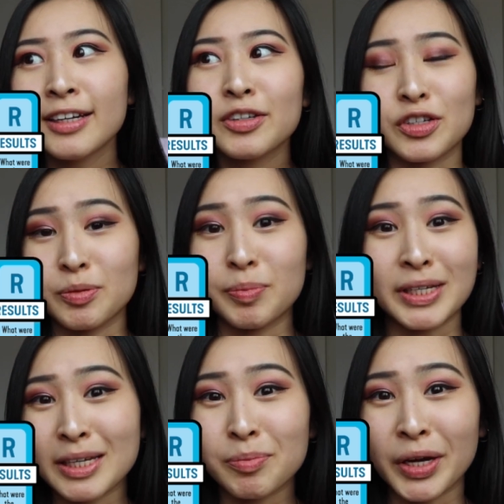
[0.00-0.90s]
just
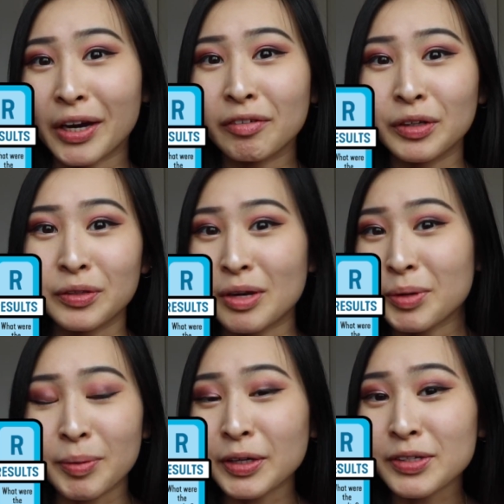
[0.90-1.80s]
basic behavioral tell
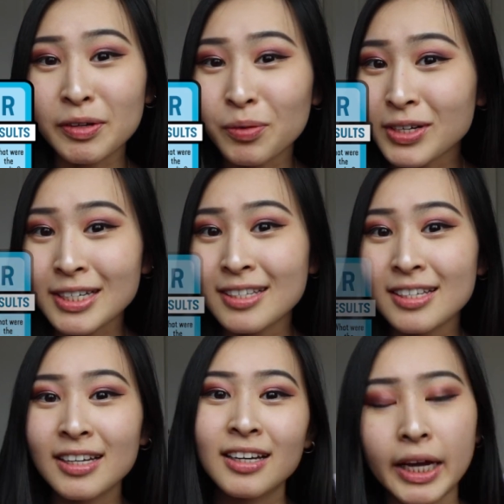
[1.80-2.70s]
me about yourself questions.